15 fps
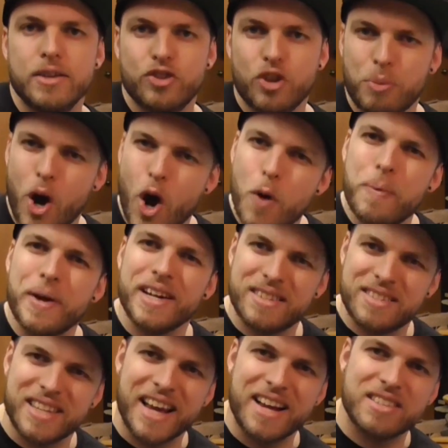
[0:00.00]
So I'm hoping
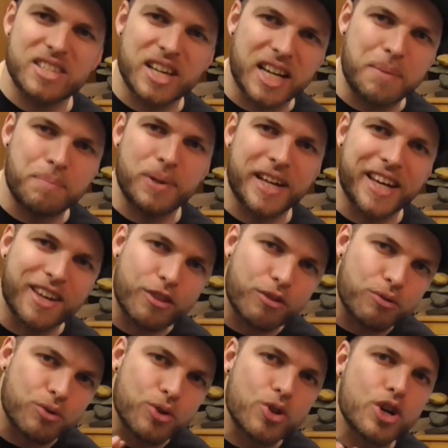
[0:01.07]
it sounds like I'm playing
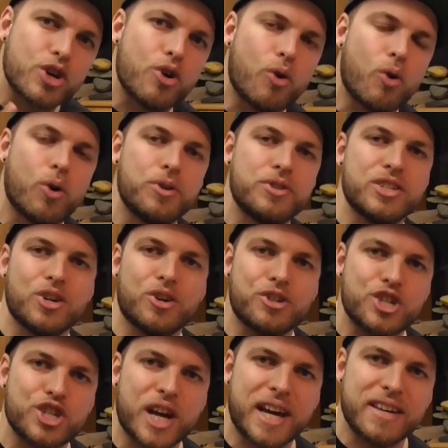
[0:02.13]
through the chords and
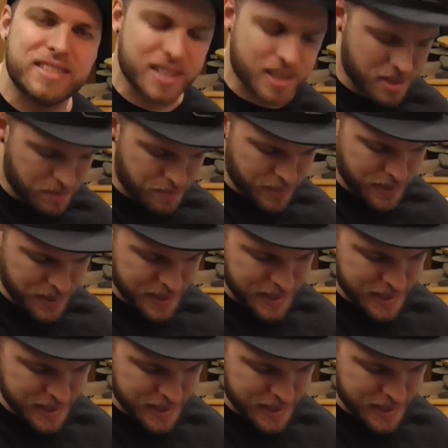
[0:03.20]
not chasing them.